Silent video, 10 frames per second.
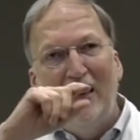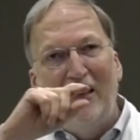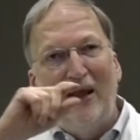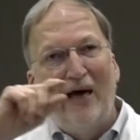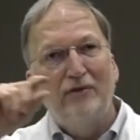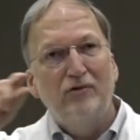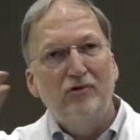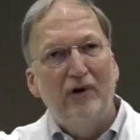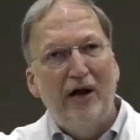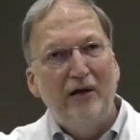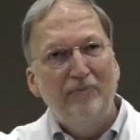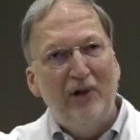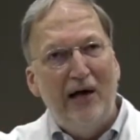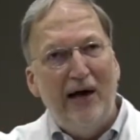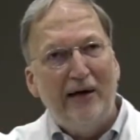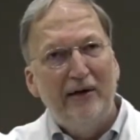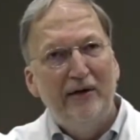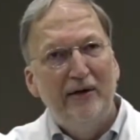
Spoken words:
an atherosclerotic plaque